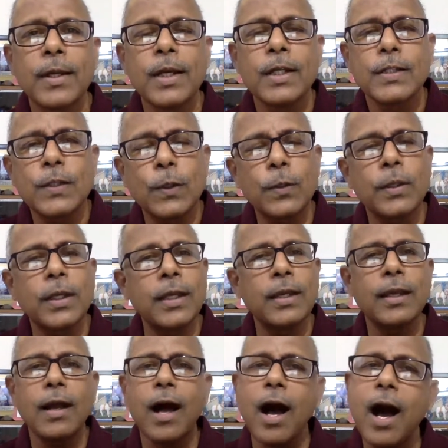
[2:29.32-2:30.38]
So
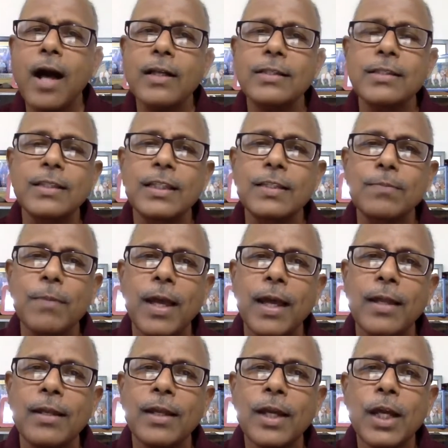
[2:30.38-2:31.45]
he asked this
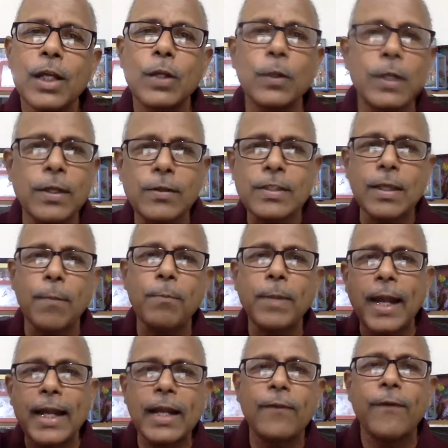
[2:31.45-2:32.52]
man to give some
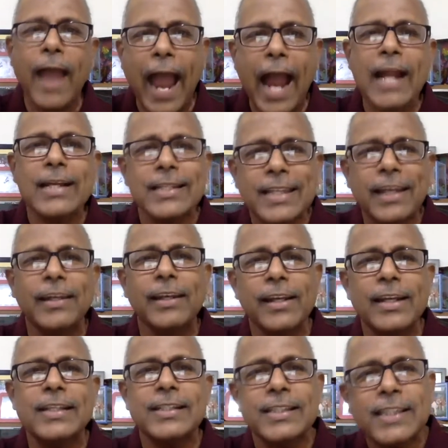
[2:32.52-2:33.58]
kind of hand
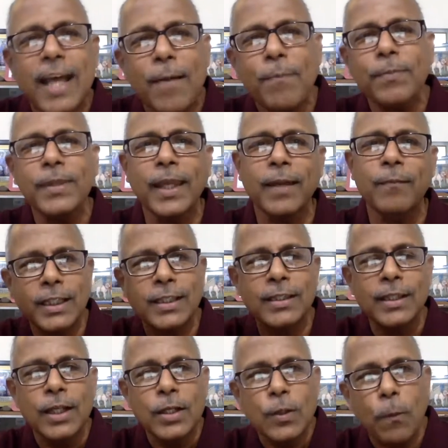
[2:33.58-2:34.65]
signal or
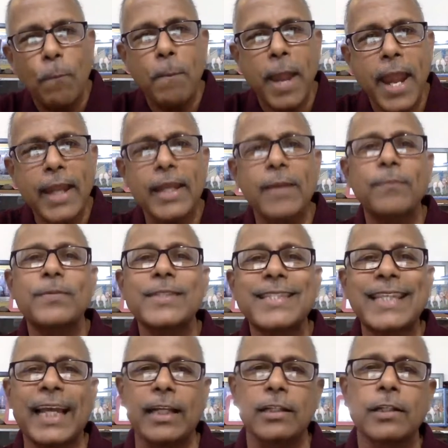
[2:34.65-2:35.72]
something to make him
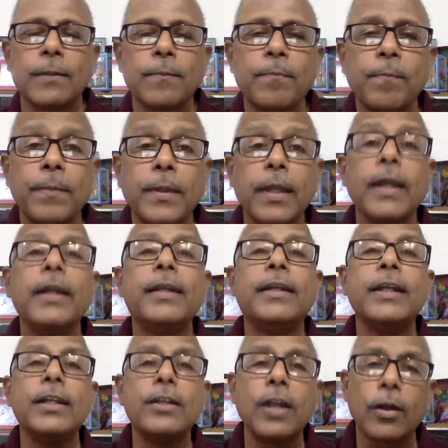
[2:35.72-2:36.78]
sit. It
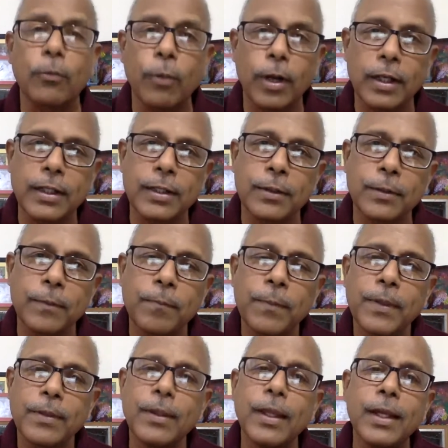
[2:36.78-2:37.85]
did not work.
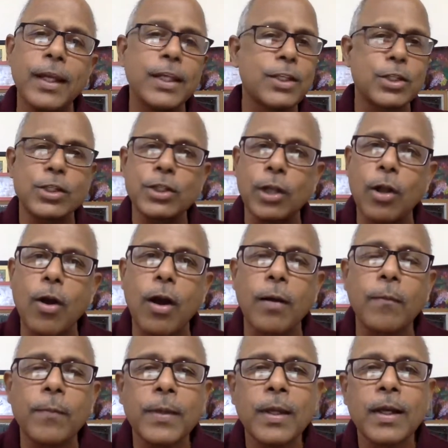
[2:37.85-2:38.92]
They reached
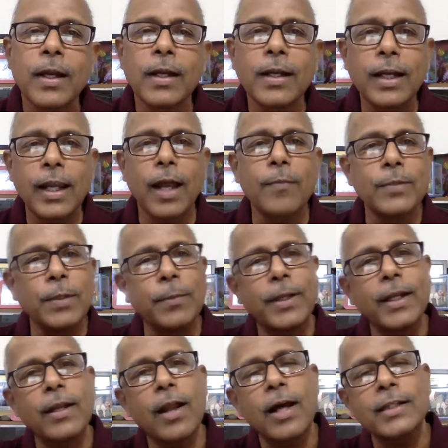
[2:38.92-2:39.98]
Shillong, and Kalamji
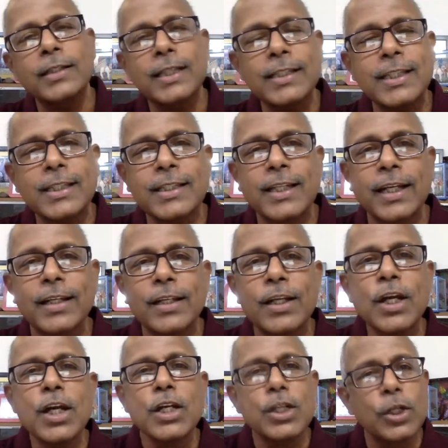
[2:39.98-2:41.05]
immediately asked the assistant
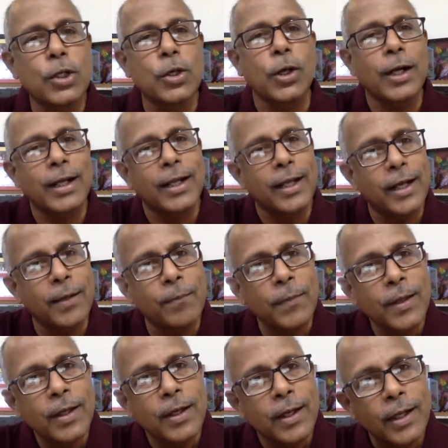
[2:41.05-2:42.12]
to go
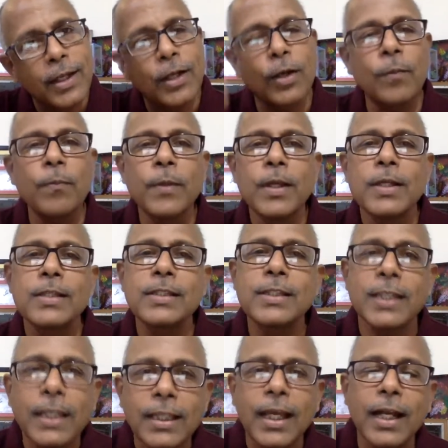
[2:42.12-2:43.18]
and
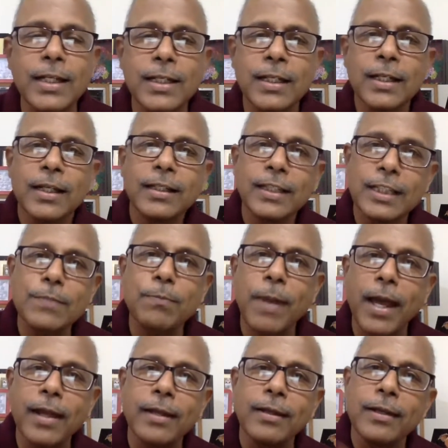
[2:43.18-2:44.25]
see that this
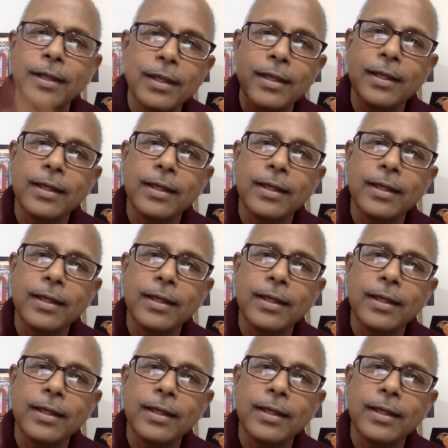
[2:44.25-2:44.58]
man